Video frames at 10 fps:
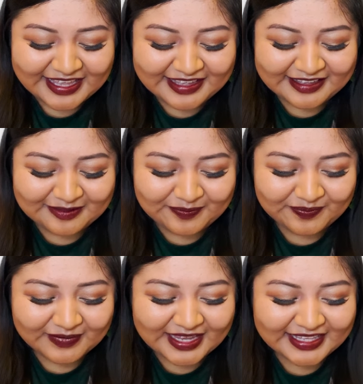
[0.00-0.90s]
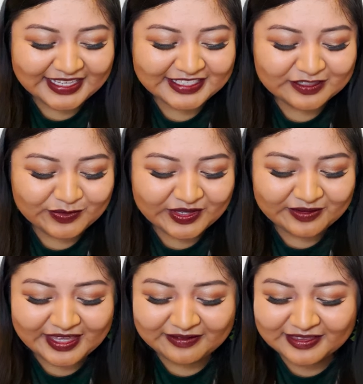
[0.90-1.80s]
um, I think she'll be
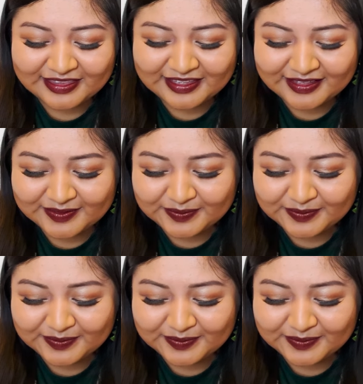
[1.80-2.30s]
okay with it.